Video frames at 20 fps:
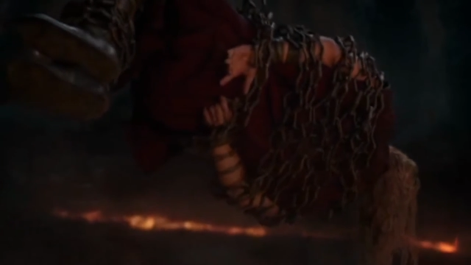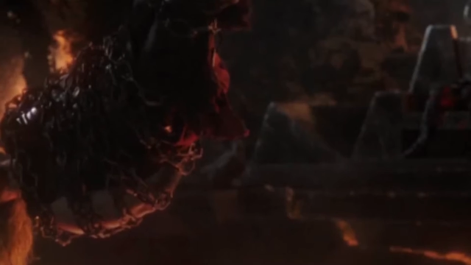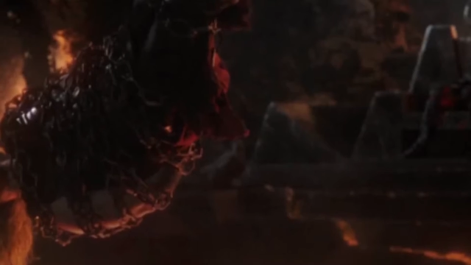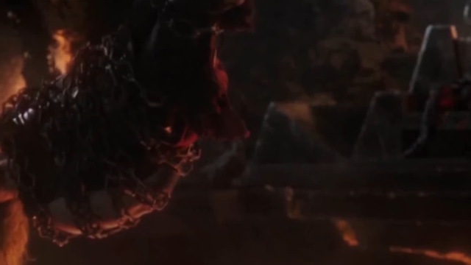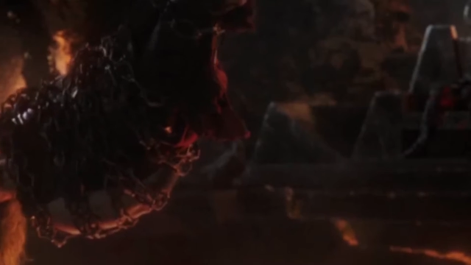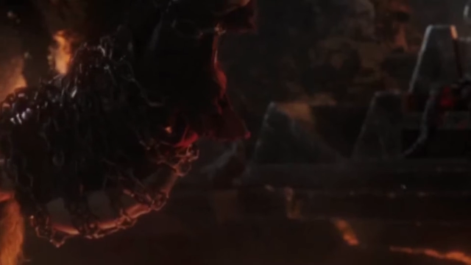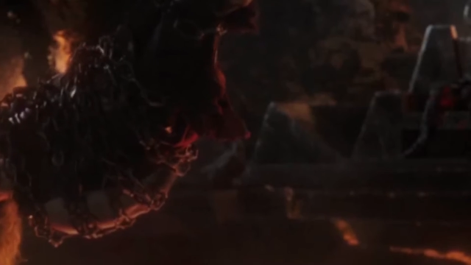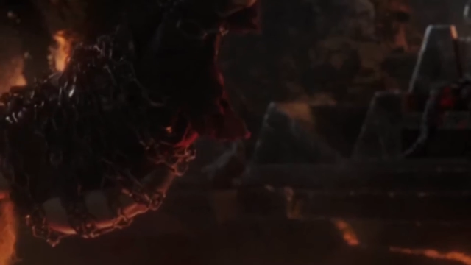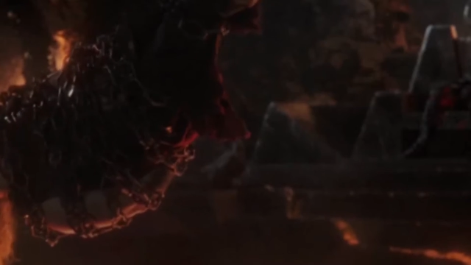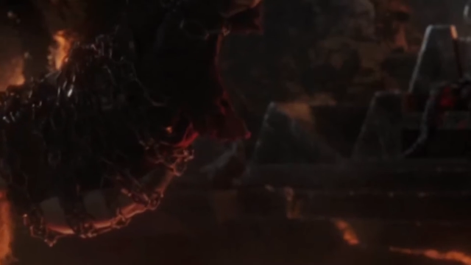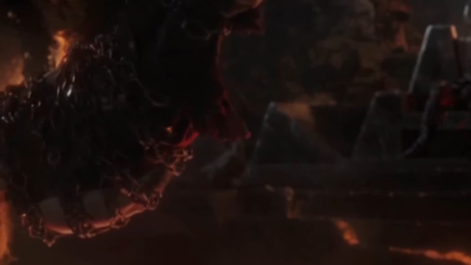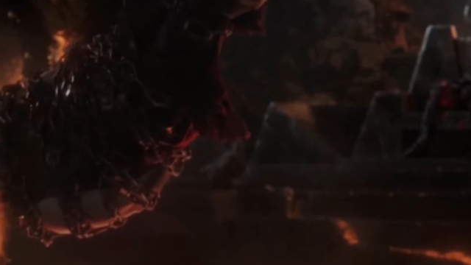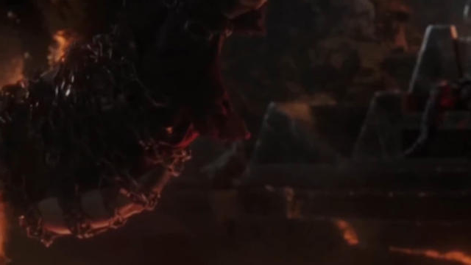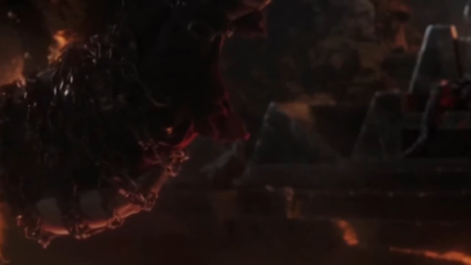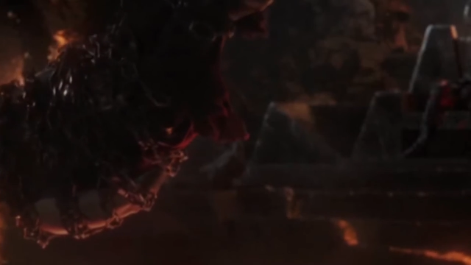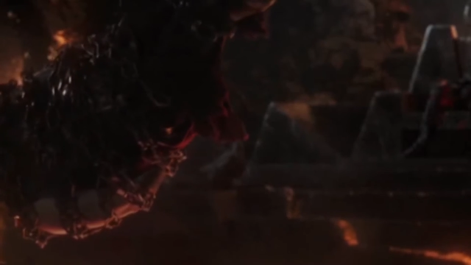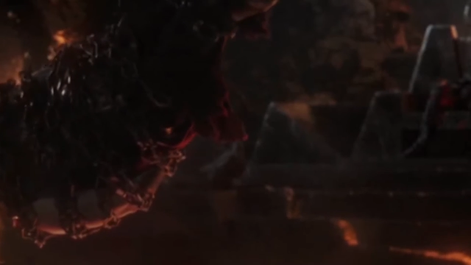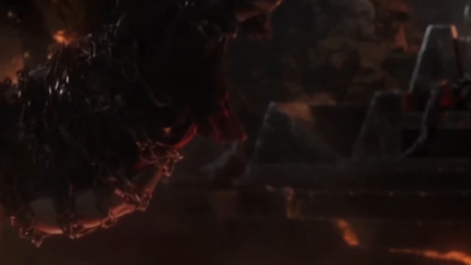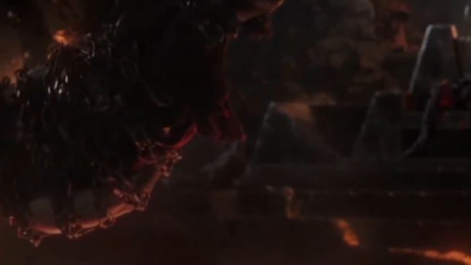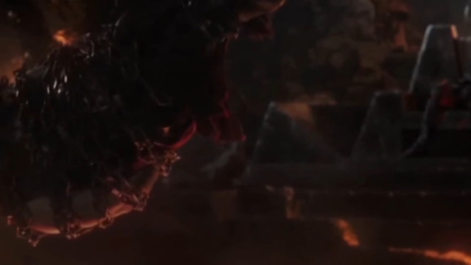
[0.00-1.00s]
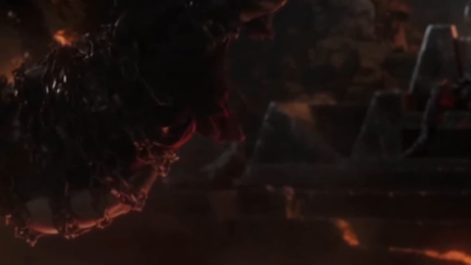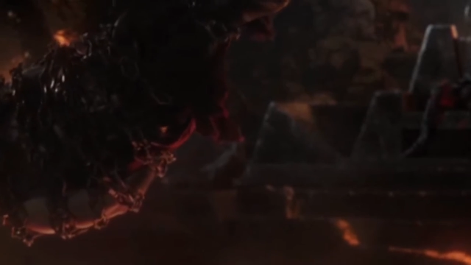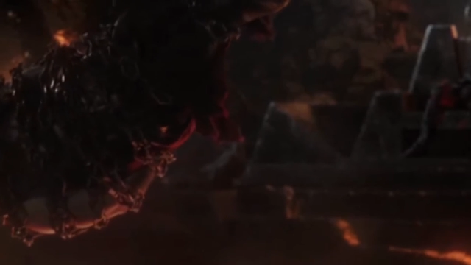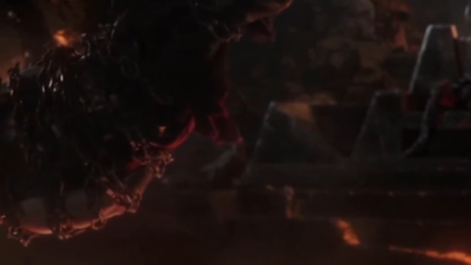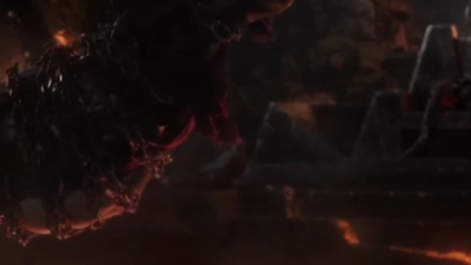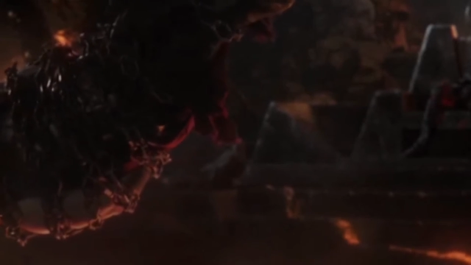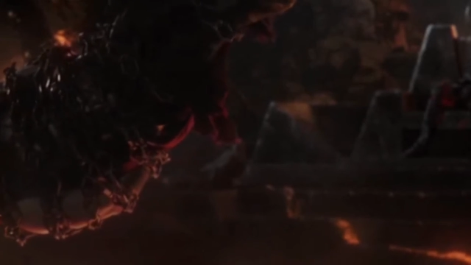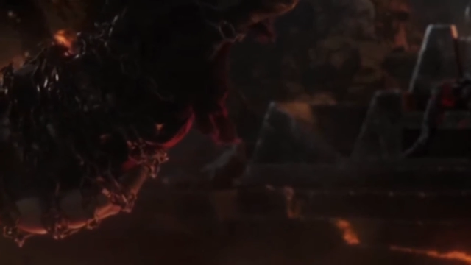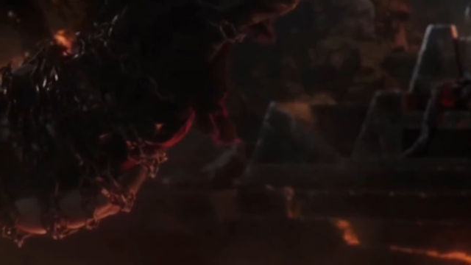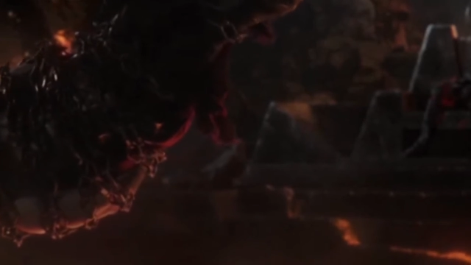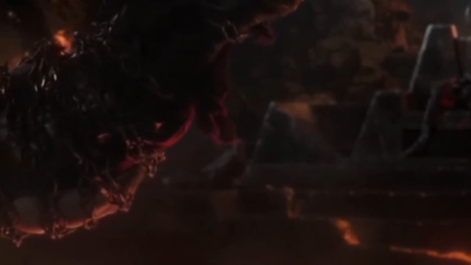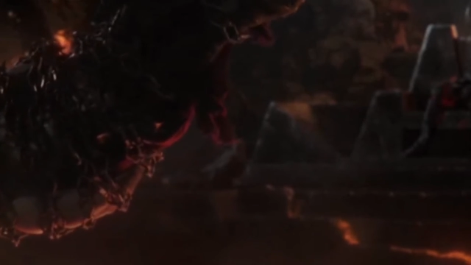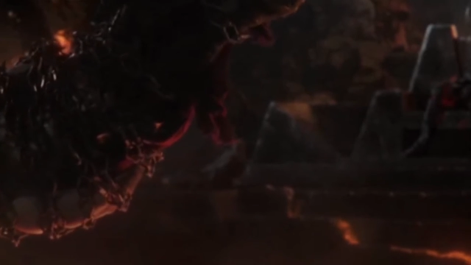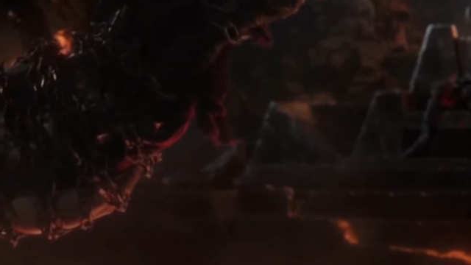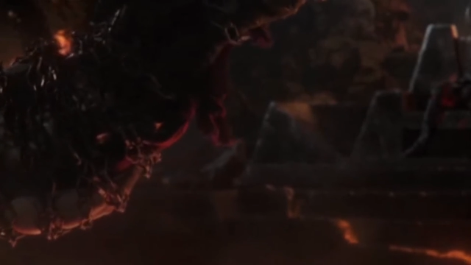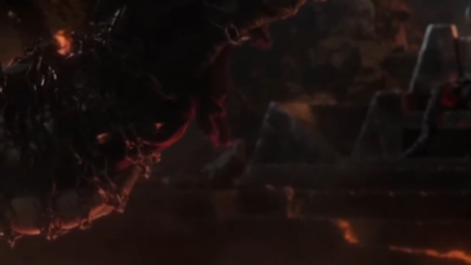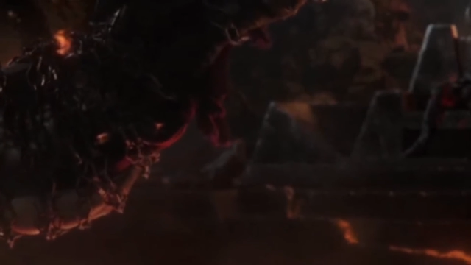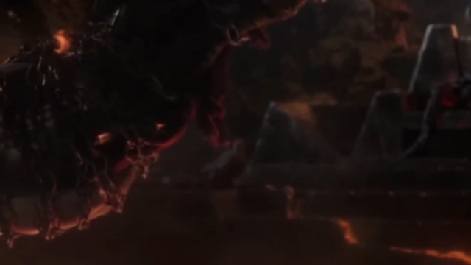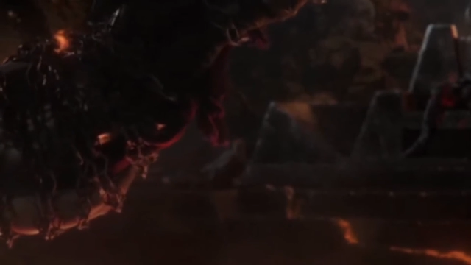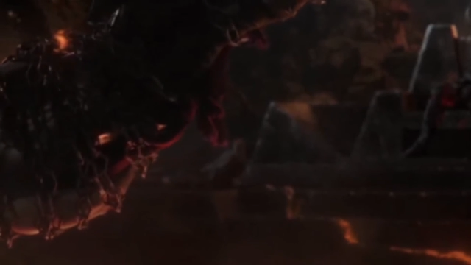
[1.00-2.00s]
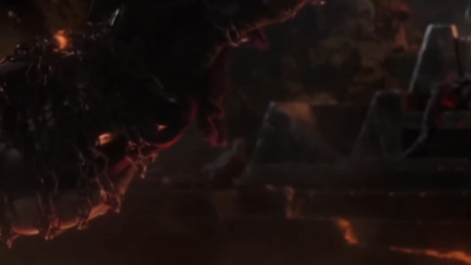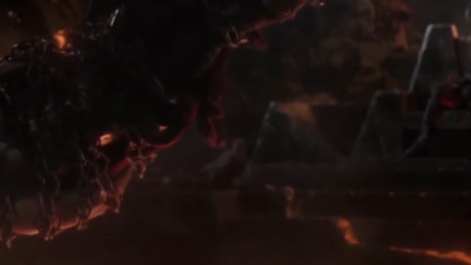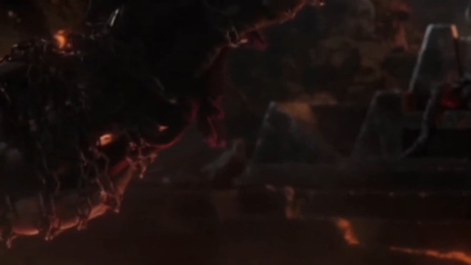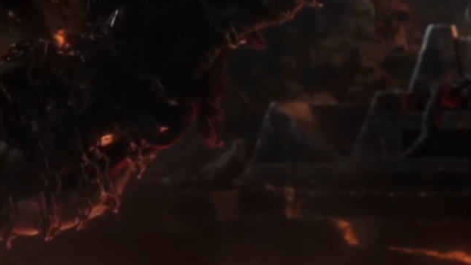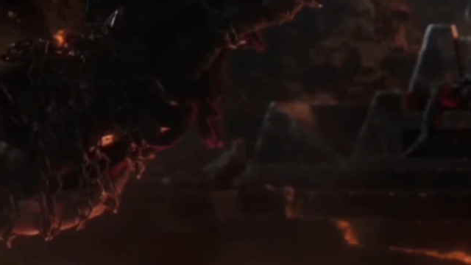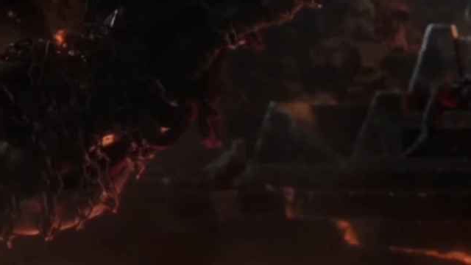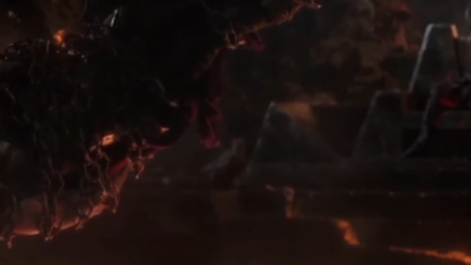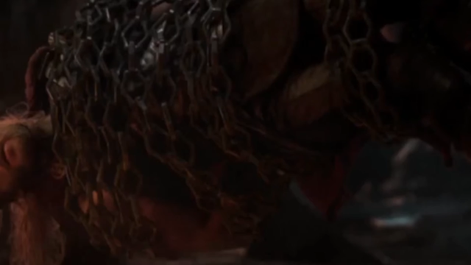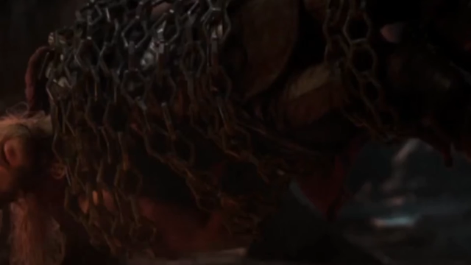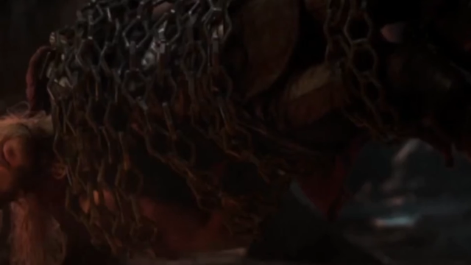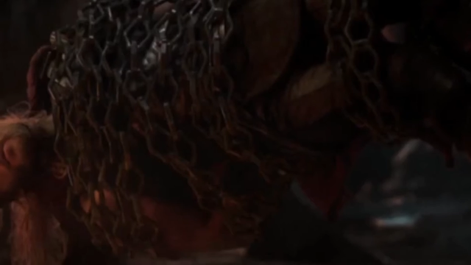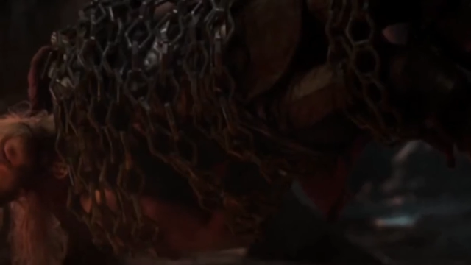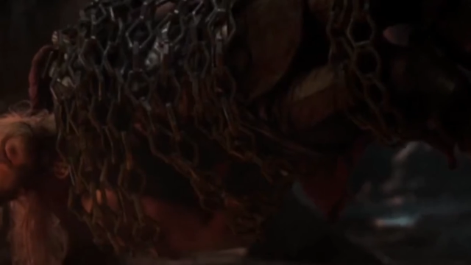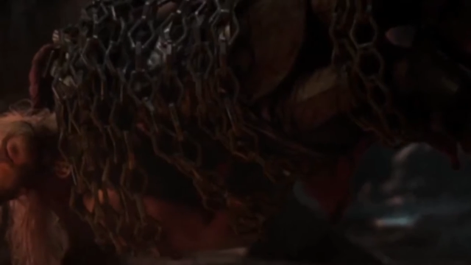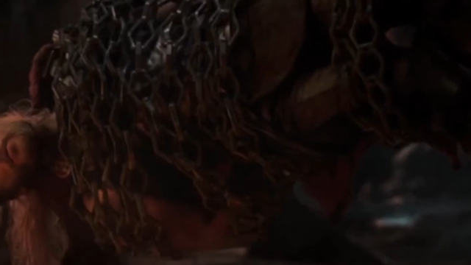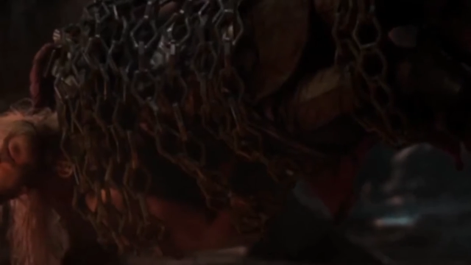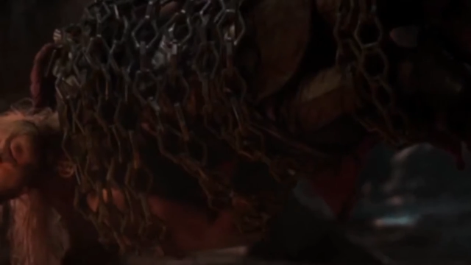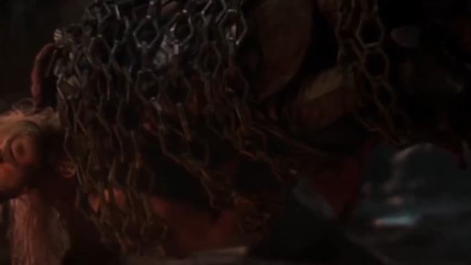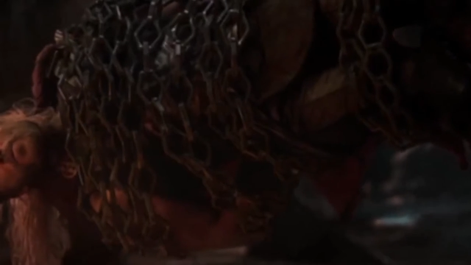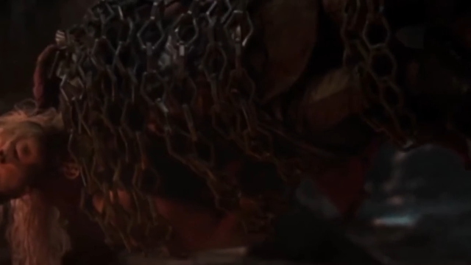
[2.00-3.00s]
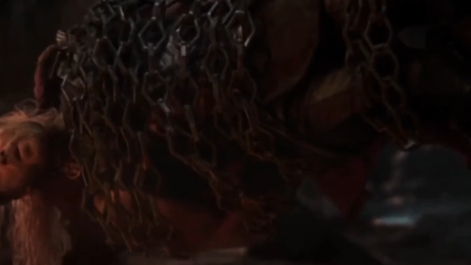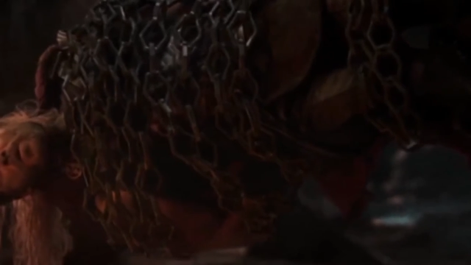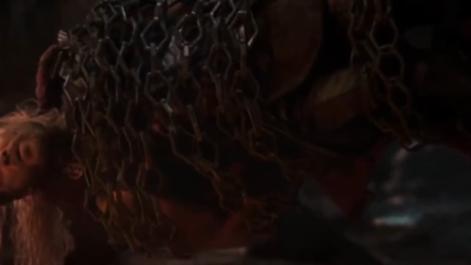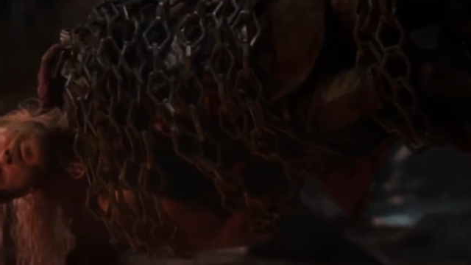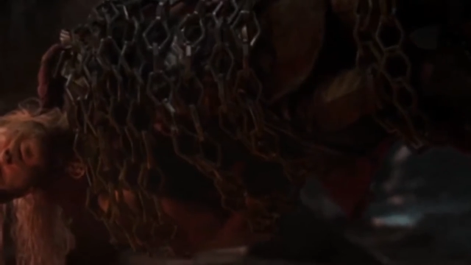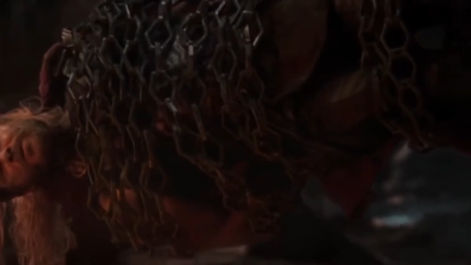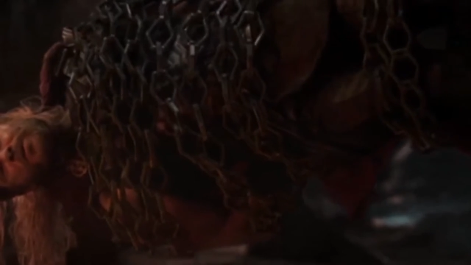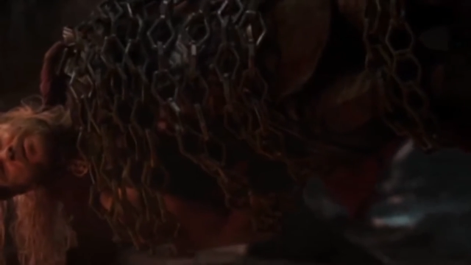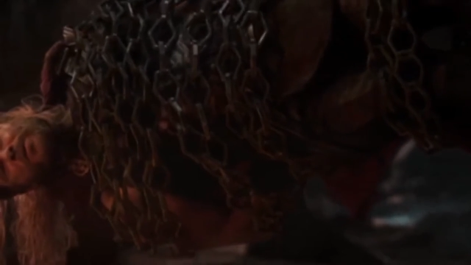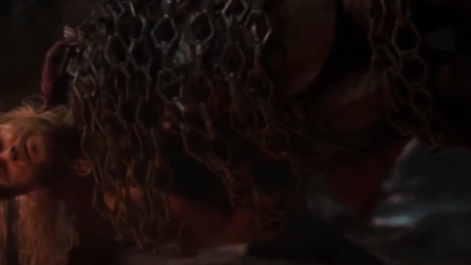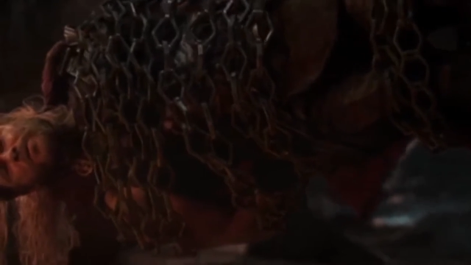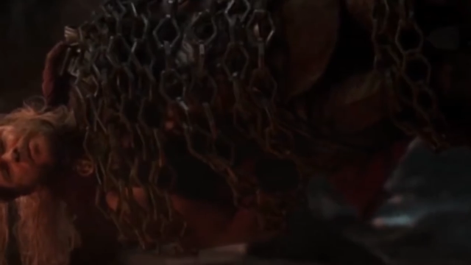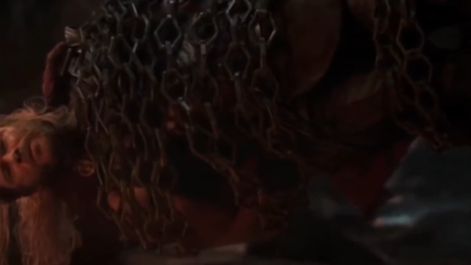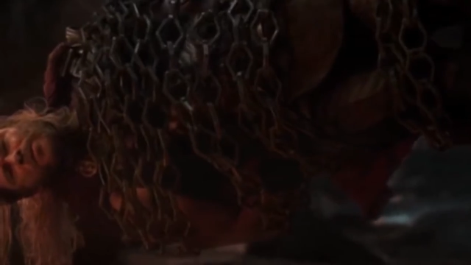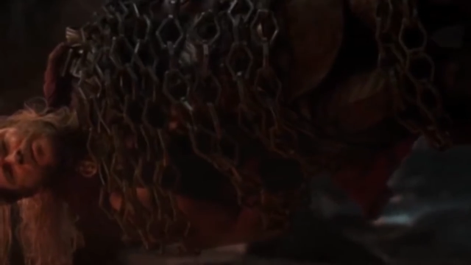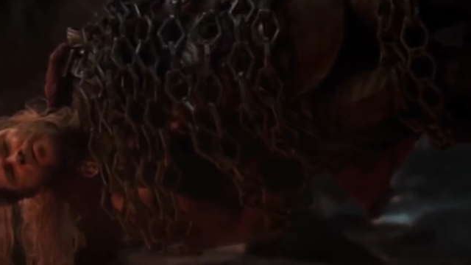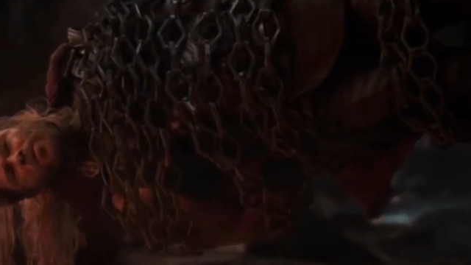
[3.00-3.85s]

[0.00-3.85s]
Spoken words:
No face is visible, so there are no lips to read.